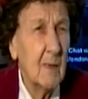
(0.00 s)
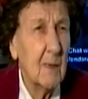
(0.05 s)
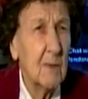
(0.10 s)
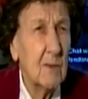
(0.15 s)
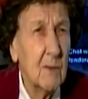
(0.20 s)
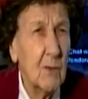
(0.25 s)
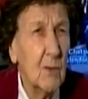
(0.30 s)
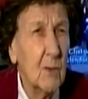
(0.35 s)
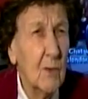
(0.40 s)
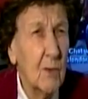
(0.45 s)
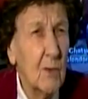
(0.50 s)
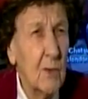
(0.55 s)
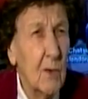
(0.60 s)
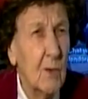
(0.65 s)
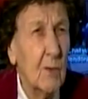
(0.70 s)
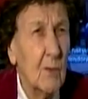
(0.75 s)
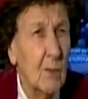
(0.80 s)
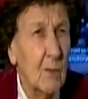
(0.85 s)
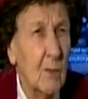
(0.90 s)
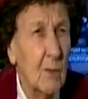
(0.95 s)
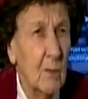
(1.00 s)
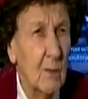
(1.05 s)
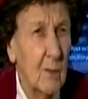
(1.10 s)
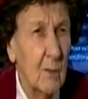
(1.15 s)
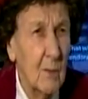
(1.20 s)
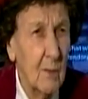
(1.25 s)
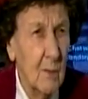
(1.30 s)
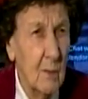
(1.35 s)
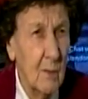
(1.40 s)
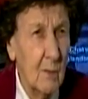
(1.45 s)
to
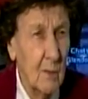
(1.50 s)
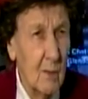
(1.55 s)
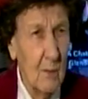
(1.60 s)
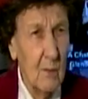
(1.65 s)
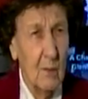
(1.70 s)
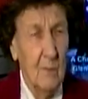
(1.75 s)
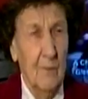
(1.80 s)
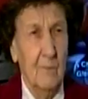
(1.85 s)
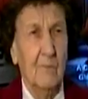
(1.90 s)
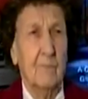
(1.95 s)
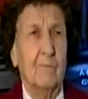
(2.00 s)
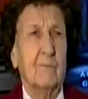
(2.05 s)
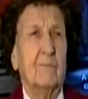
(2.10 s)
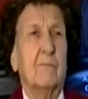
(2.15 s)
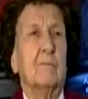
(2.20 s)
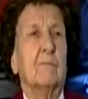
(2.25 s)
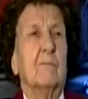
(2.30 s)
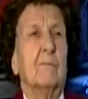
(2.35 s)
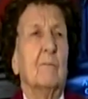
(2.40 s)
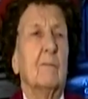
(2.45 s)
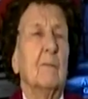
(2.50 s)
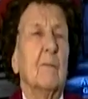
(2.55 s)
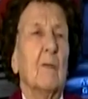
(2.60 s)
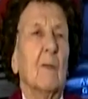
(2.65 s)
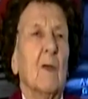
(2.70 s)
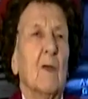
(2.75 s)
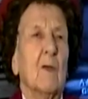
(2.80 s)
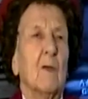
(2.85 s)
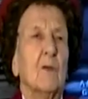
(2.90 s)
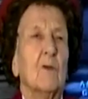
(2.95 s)
you.
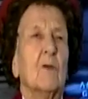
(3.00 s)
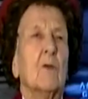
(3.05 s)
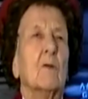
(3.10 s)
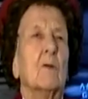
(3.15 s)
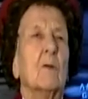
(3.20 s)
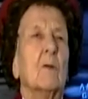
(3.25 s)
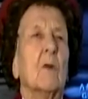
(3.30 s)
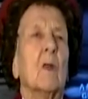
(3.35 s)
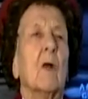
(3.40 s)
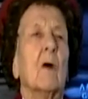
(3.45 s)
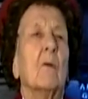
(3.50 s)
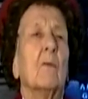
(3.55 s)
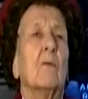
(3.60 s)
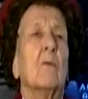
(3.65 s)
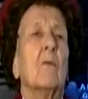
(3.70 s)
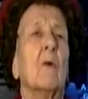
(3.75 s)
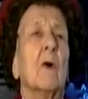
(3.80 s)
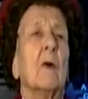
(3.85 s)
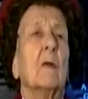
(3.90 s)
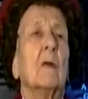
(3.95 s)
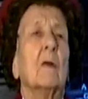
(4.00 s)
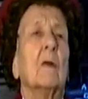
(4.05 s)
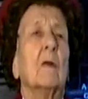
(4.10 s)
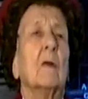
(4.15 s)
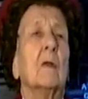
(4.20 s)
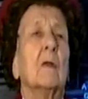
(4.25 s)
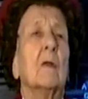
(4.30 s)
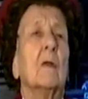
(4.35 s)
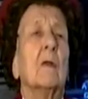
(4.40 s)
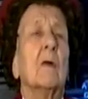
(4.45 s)
You love one
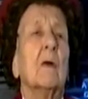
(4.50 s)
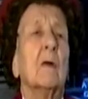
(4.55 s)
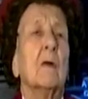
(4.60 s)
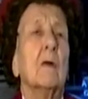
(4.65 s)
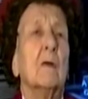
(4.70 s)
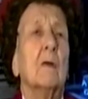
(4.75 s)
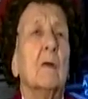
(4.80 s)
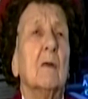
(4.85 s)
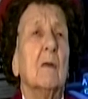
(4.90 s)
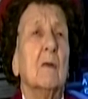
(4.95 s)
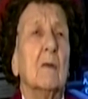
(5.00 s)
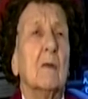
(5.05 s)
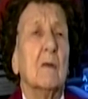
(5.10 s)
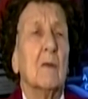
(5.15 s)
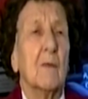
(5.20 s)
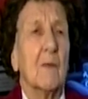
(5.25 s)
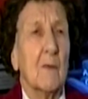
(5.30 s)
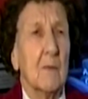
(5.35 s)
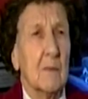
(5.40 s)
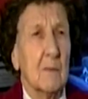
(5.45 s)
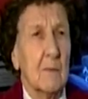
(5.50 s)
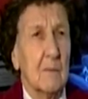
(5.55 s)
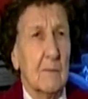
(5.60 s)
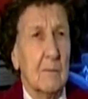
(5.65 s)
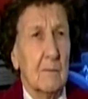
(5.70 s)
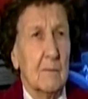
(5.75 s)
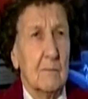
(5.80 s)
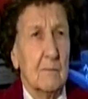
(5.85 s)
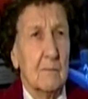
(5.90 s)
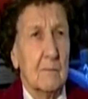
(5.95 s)
another
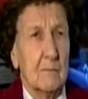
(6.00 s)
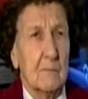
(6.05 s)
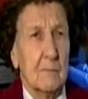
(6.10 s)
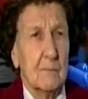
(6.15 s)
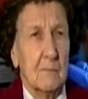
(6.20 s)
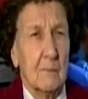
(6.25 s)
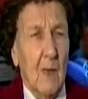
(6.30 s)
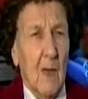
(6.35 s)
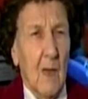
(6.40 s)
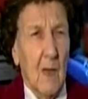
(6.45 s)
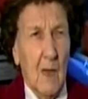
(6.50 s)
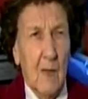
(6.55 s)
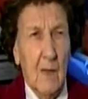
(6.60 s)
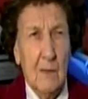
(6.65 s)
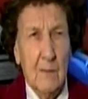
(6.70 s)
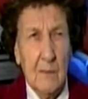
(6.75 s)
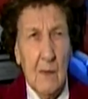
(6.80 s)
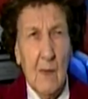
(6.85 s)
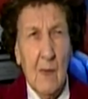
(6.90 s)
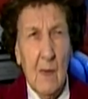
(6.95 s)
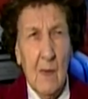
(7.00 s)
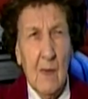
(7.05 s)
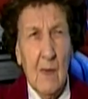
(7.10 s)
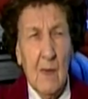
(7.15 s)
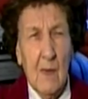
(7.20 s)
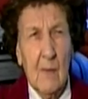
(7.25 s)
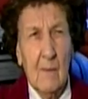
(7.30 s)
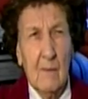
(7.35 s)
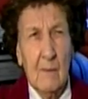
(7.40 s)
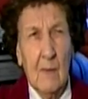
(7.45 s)
as I
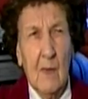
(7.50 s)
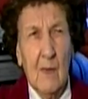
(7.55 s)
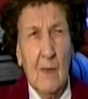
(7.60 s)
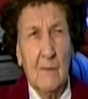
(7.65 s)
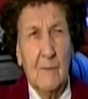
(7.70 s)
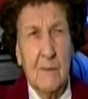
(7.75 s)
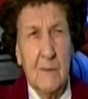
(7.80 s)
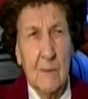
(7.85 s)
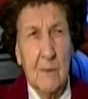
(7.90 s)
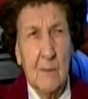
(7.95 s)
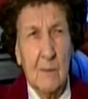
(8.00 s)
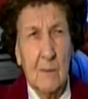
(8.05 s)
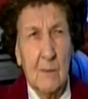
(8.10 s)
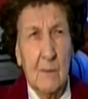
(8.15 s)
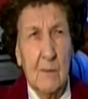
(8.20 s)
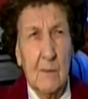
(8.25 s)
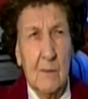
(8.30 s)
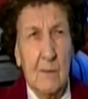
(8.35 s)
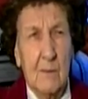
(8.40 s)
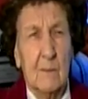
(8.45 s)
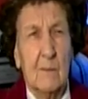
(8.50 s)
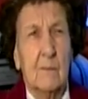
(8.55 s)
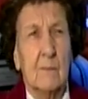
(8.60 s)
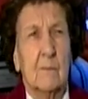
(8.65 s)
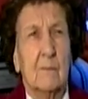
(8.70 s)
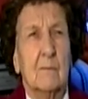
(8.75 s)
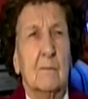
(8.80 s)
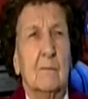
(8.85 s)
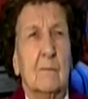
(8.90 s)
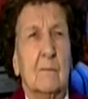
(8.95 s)
have loved you.
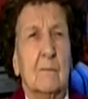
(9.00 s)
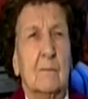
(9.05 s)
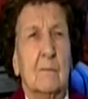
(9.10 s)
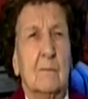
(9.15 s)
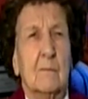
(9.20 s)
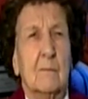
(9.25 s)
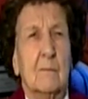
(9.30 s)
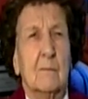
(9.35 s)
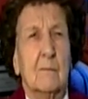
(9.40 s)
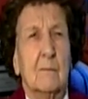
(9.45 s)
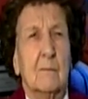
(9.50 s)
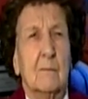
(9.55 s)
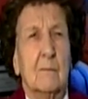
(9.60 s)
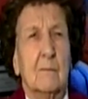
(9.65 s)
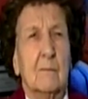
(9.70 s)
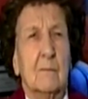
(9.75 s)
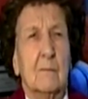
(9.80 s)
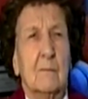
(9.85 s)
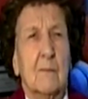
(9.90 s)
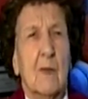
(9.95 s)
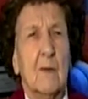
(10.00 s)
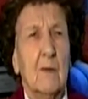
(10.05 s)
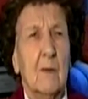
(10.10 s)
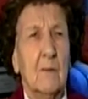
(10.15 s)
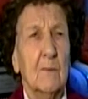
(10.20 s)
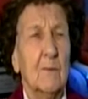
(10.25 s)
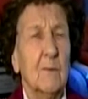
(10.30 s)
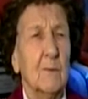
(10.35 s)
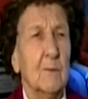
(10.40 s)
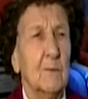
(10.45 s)
That
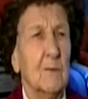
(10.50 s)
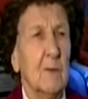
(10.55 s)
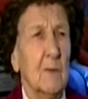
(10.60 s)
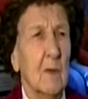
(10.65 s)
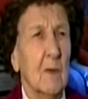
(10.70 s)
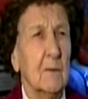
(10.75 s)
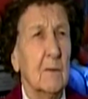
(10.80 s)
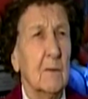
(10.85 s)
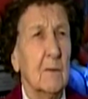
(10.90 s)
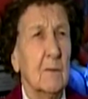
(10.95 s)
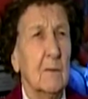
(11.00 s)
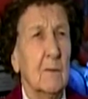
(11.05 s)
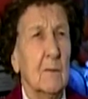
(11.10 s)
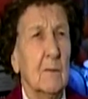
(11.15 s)
comes from John 2.